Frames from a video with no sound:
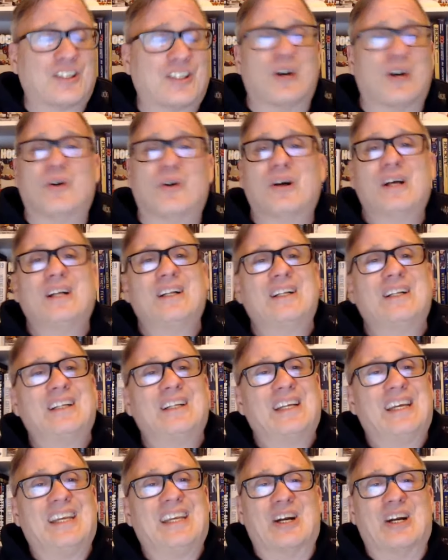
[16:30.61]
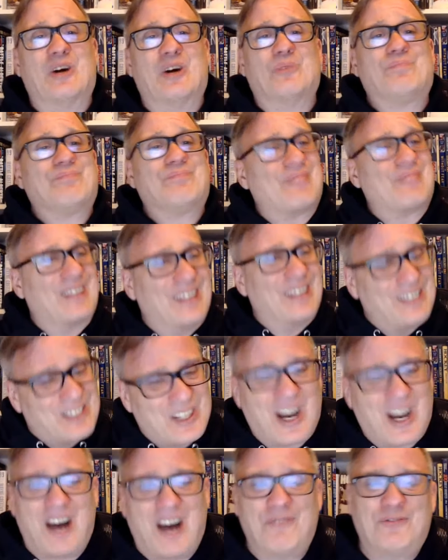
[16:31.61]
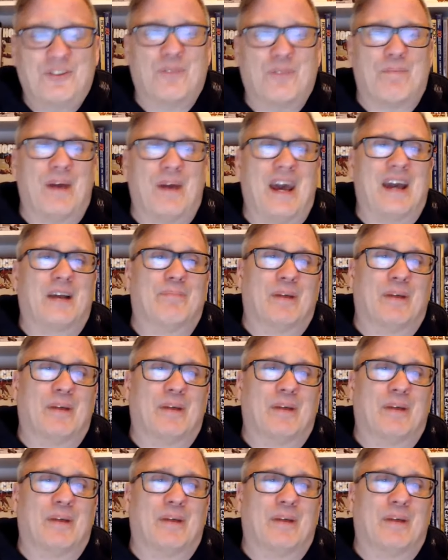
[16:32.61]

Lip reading: So, you know, tough to pick,